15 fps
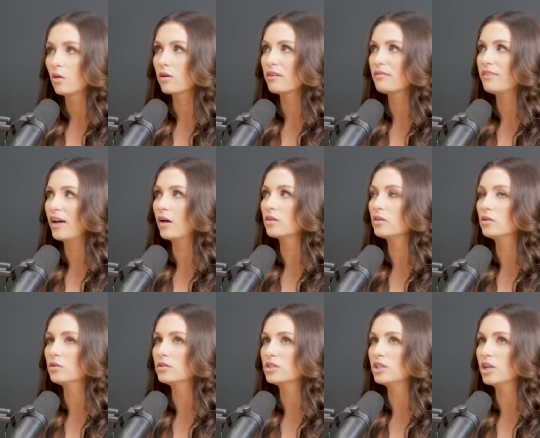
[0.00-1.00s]
or that
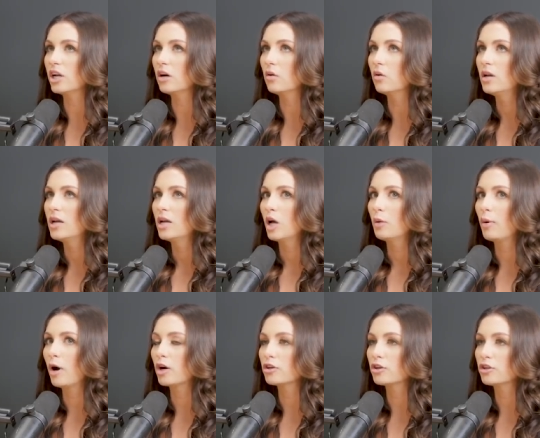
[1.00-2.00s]
values, you know, a
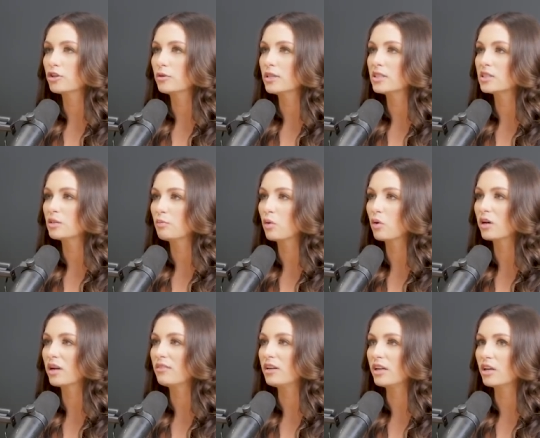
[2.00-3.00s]
partner who is
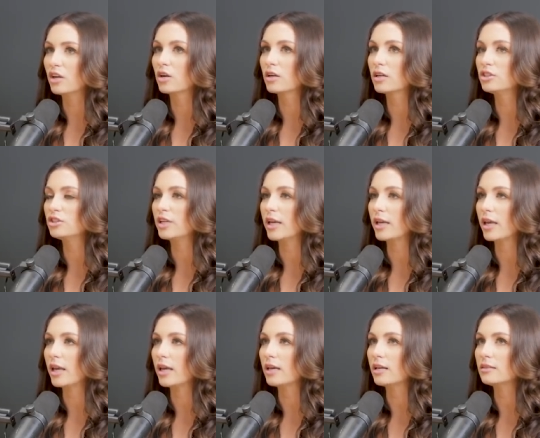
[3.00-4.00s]
supportive and
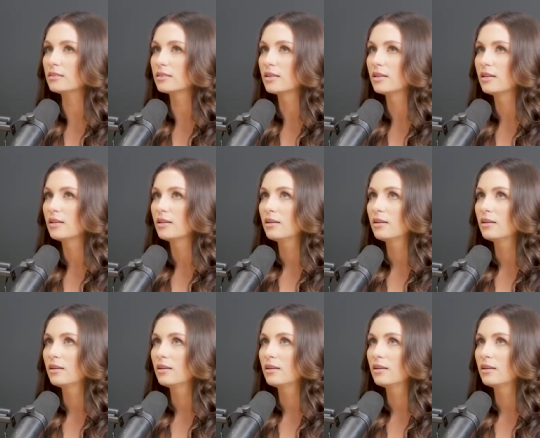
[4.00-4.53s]
encouraging and,